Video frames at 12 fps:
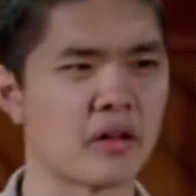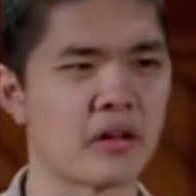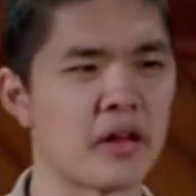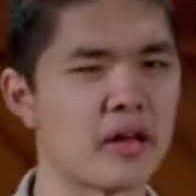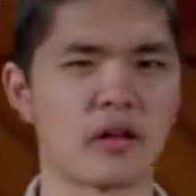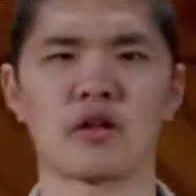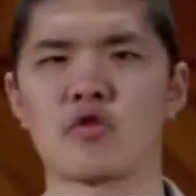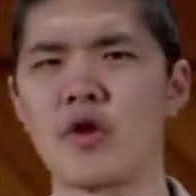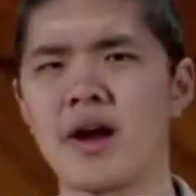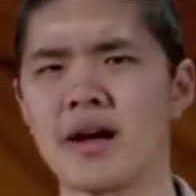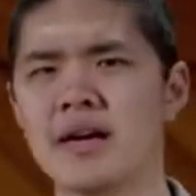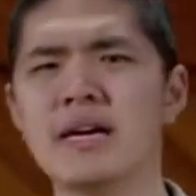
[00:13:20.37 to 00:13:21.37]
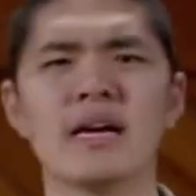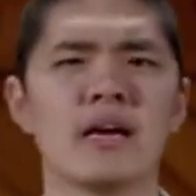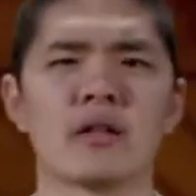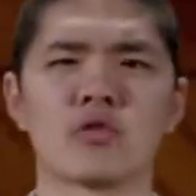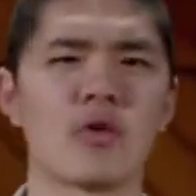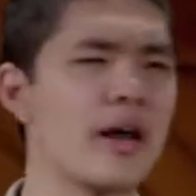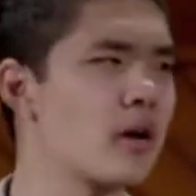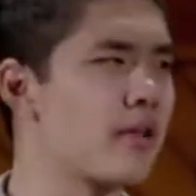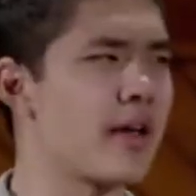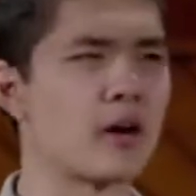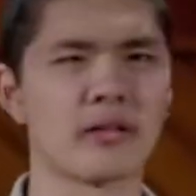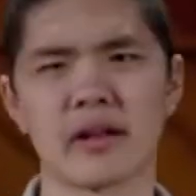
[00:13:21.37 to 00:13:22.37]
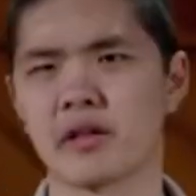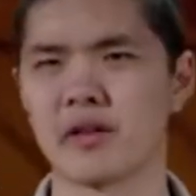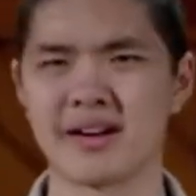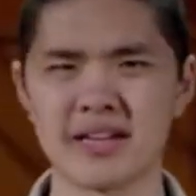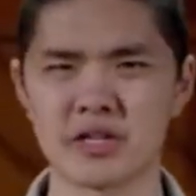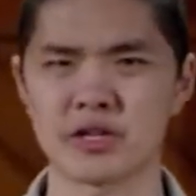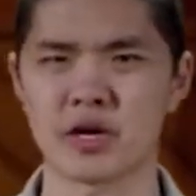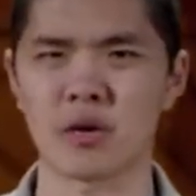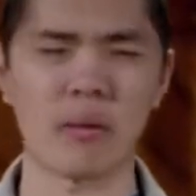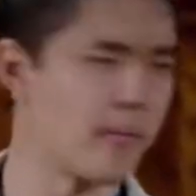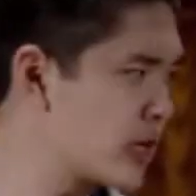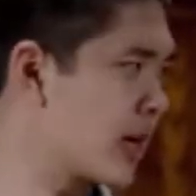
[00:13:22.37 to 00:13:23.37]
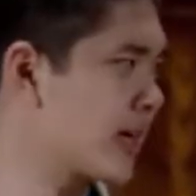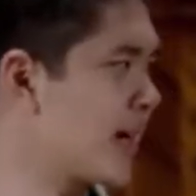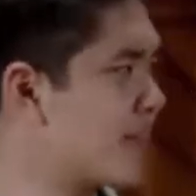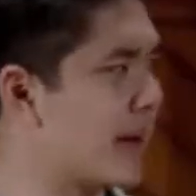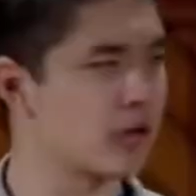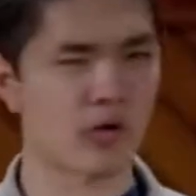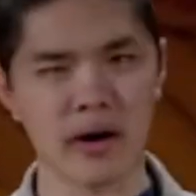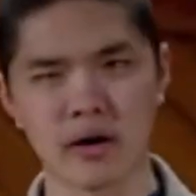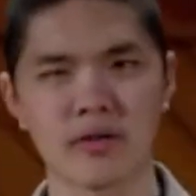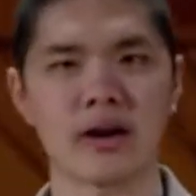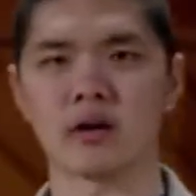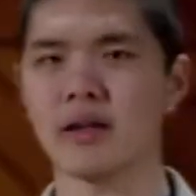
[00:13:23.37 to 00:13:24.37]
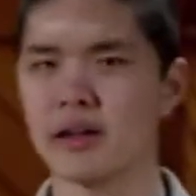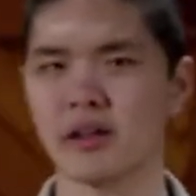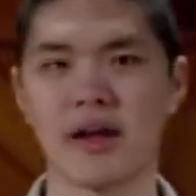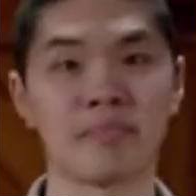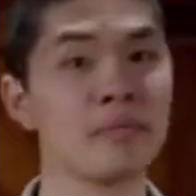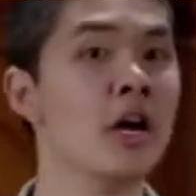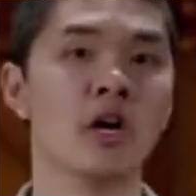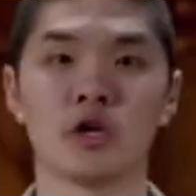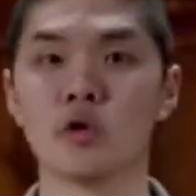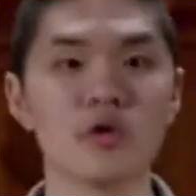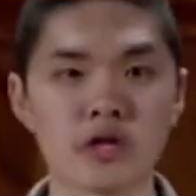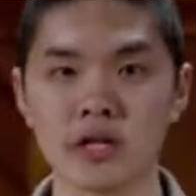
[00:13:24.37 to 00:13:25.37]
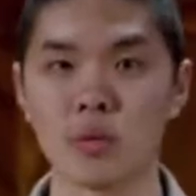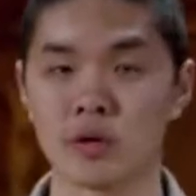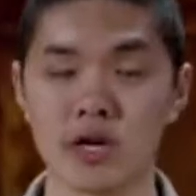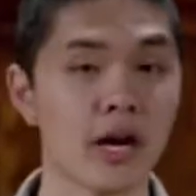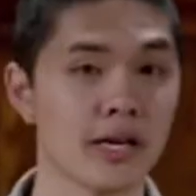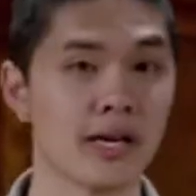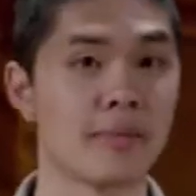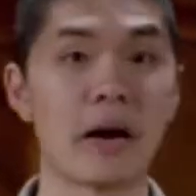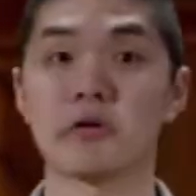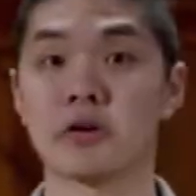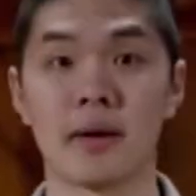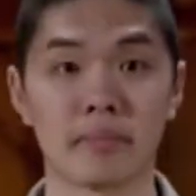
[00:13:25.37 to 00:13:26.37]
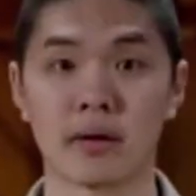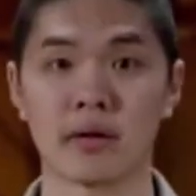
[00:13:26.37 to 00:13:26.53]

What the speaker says: to say a string is greater than or less than an integer. When we're talking about greater than or less than, usually we're talking about numbers.